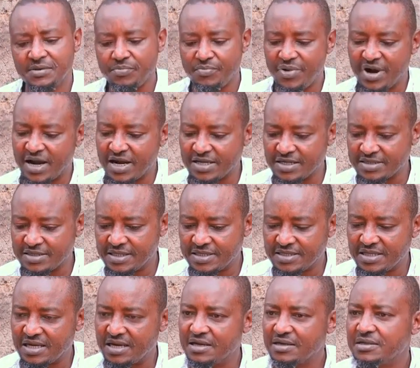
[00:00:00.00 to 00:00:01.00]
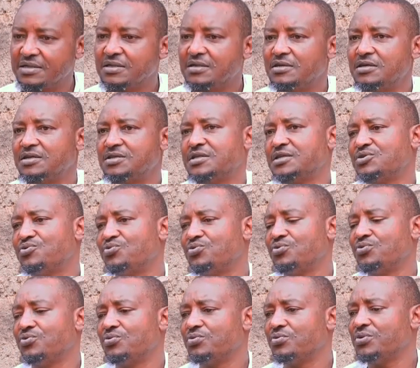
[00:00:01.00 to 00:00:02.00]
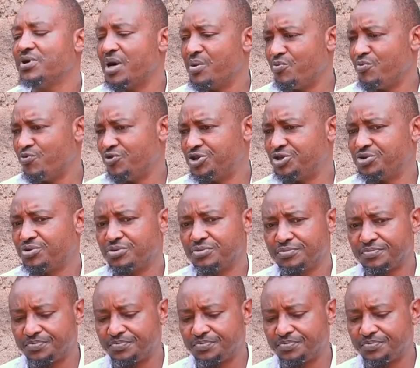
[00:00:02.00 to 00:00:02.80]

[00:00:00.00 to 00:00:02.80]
mpaka sasa siku ya mwisho.